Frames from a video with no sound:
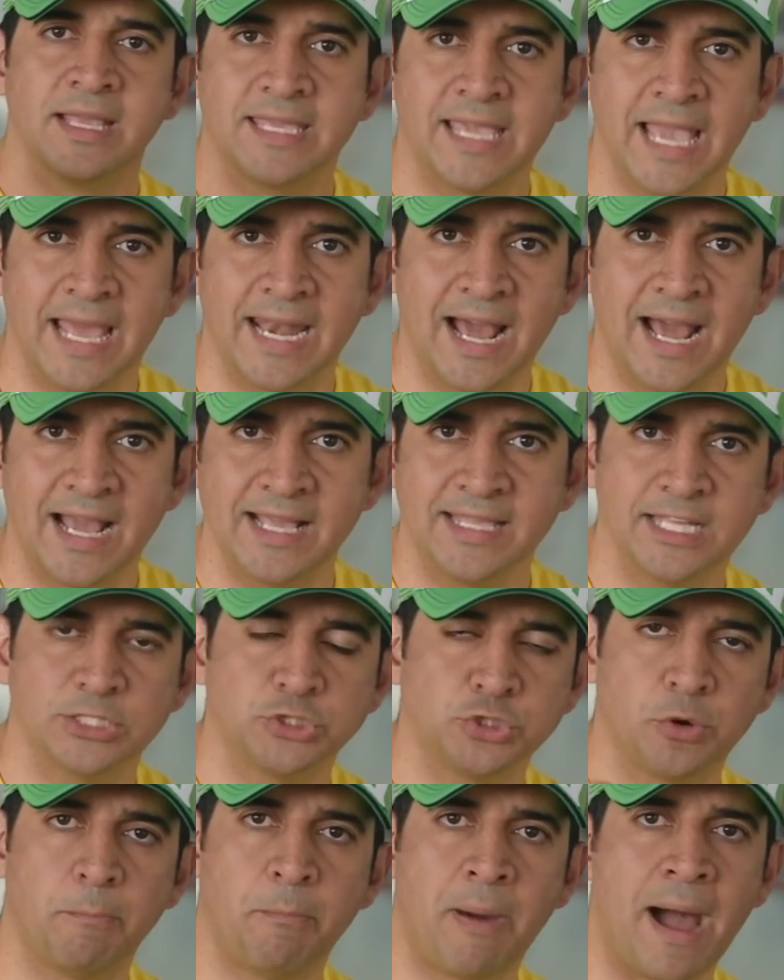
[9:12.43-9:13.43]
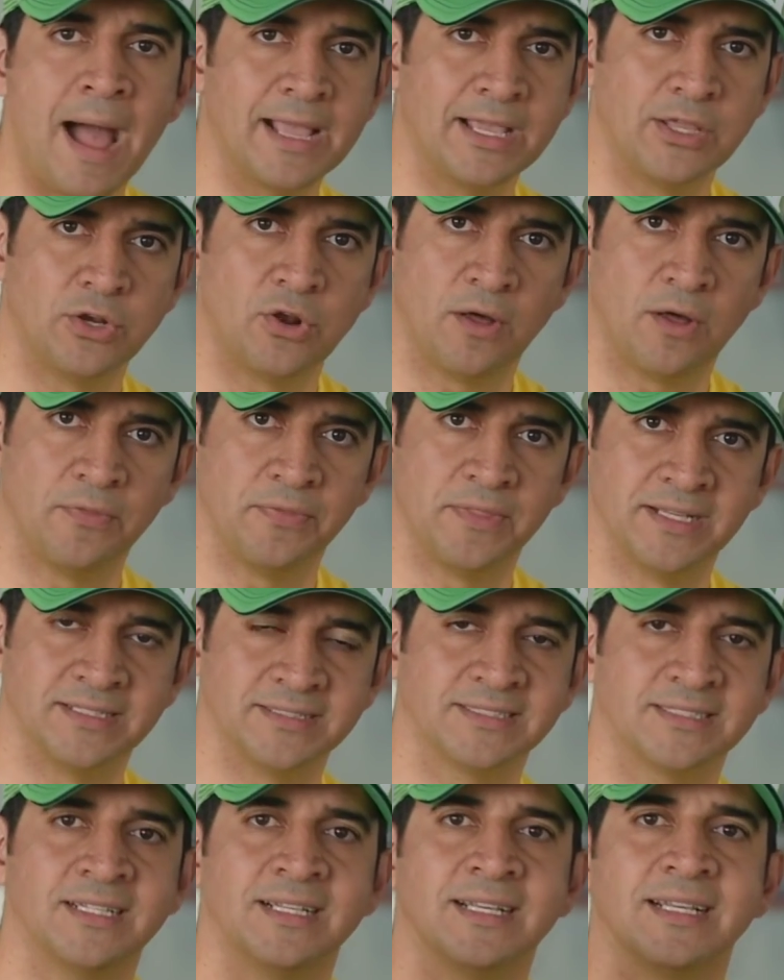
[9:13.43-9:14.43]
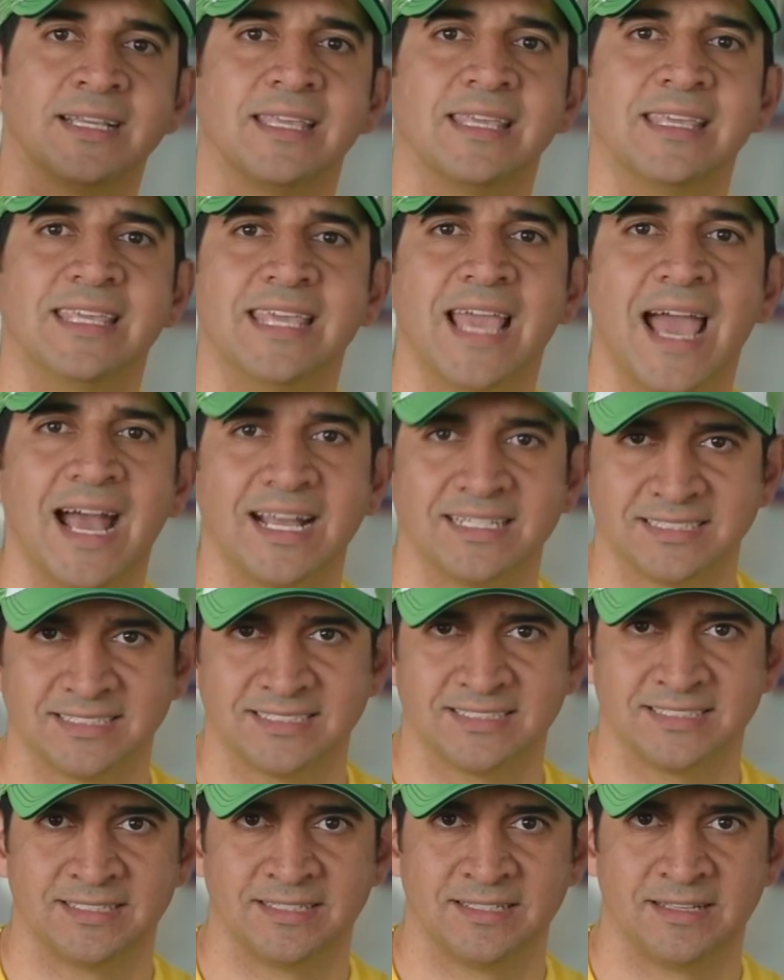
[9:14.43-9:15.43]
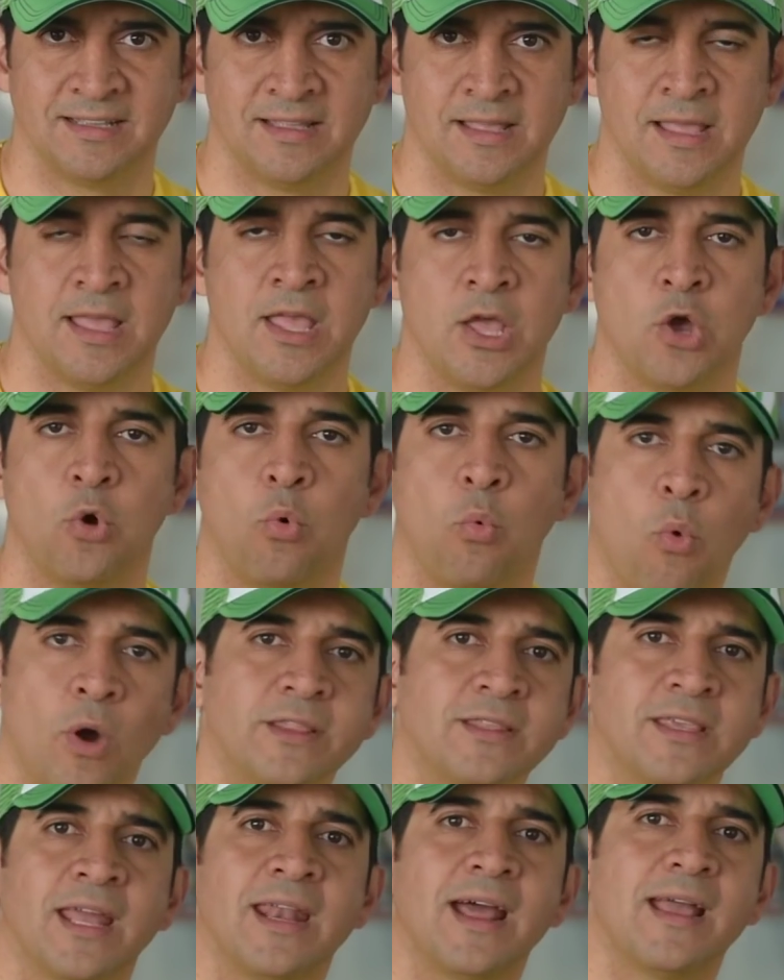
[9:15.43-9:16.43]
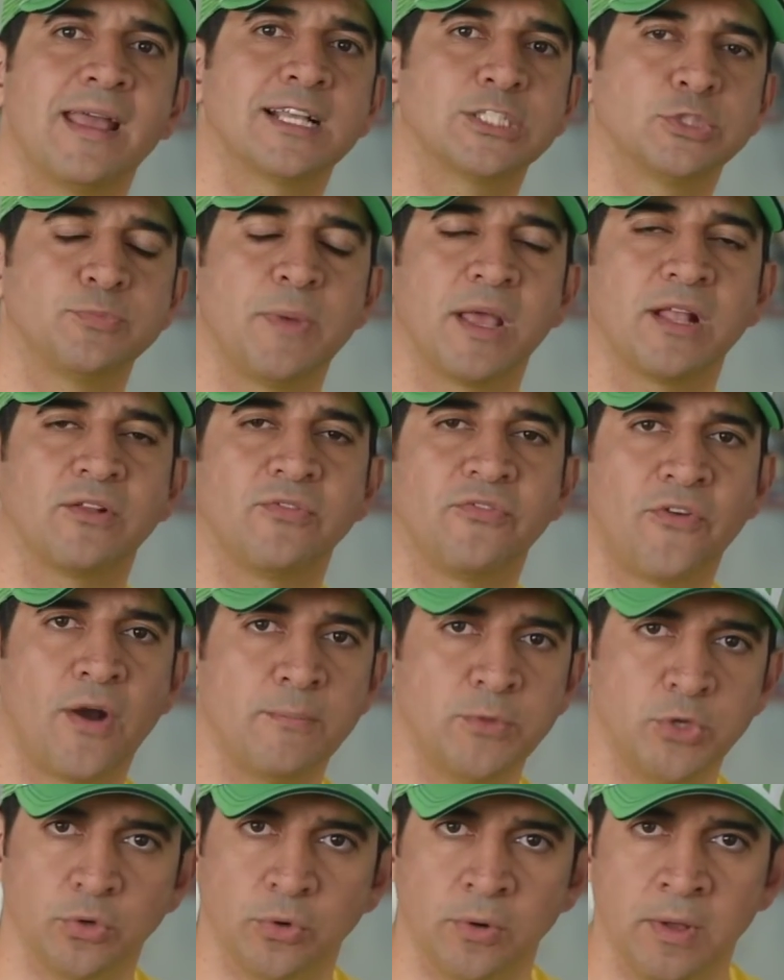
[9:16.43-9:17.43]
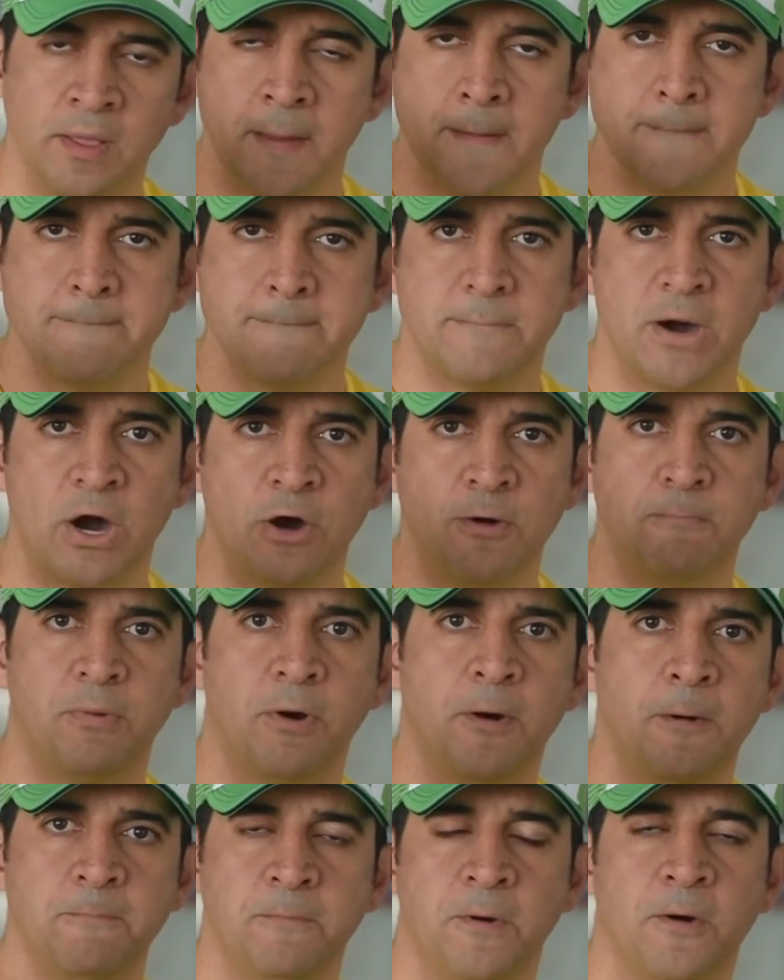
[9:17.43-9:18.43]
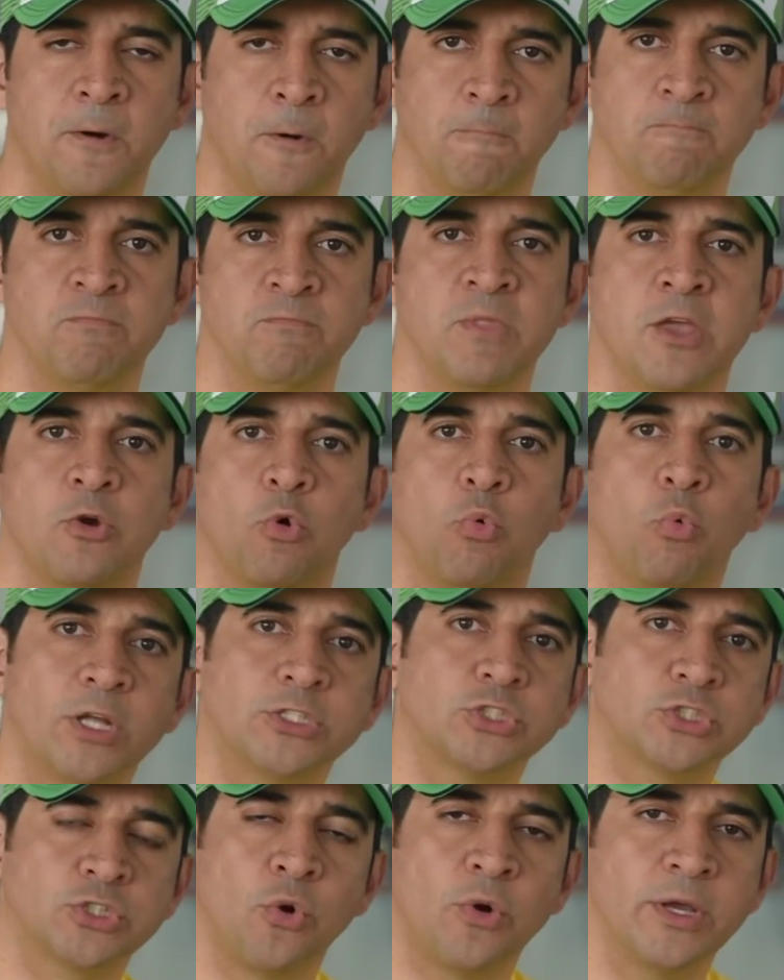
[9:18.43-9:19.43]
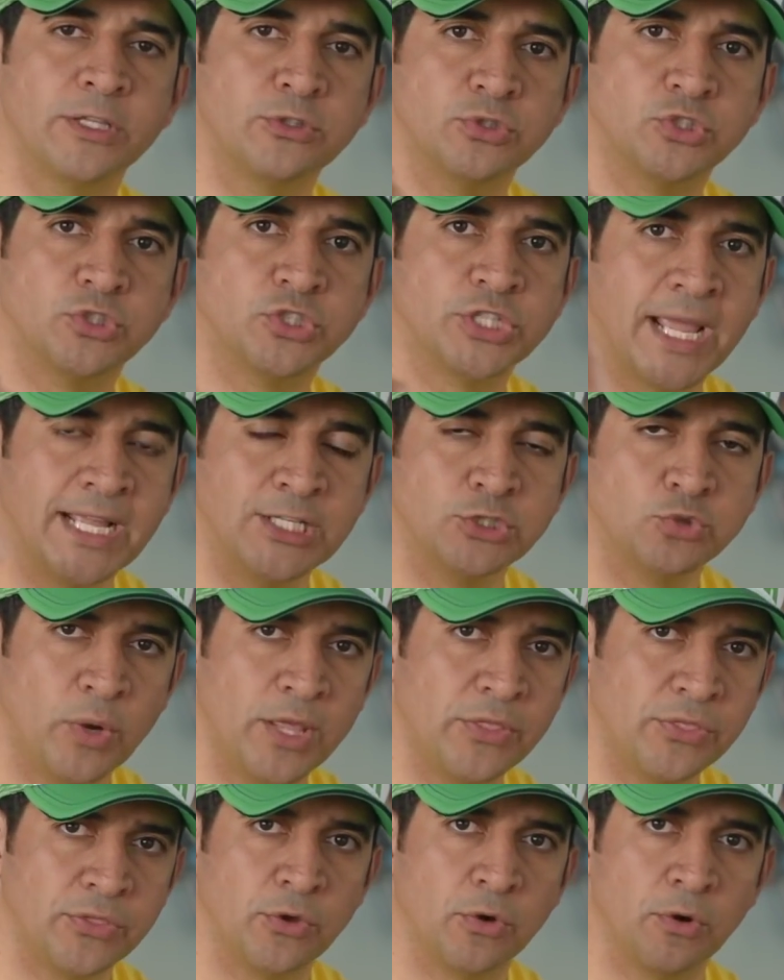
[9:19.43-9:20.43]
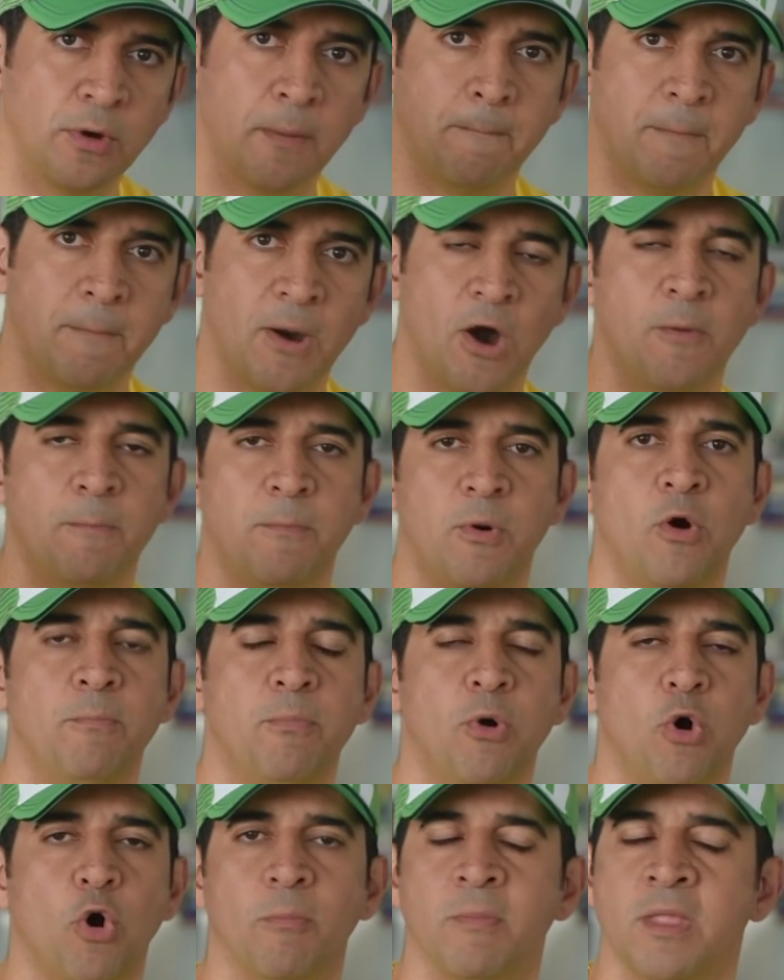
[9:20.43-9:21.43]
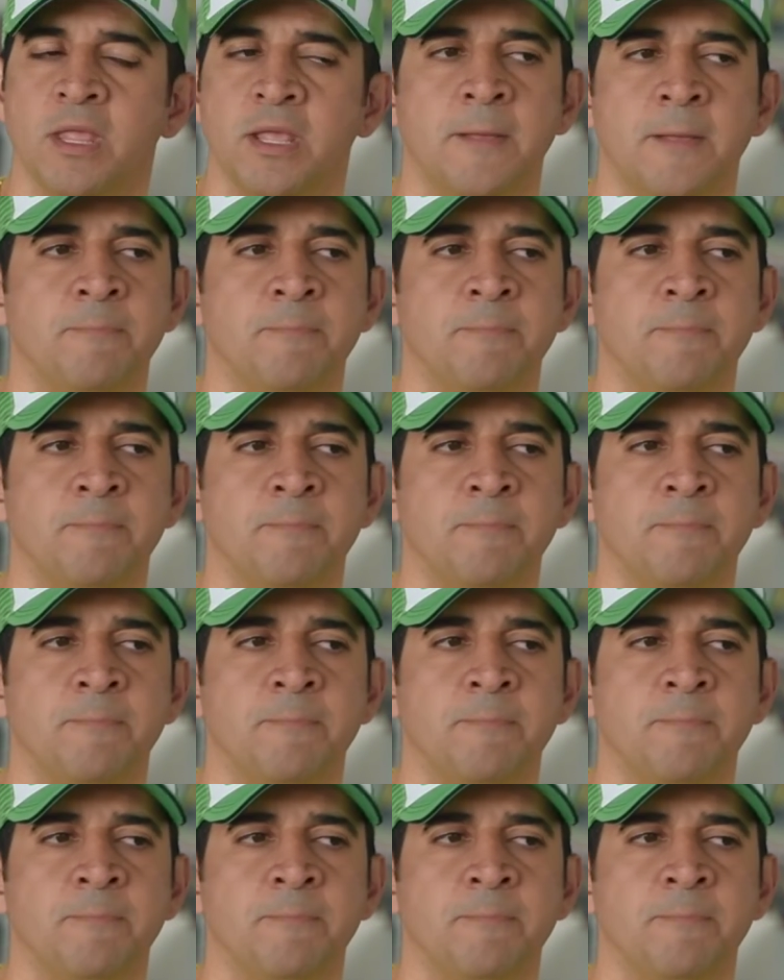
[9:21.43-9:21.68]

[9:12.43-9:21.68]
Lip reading: Can I get your buy-in on this? Yes. What can I expect from you? Boom, boom, boom. What's going to change with you? Boom, boom, boom.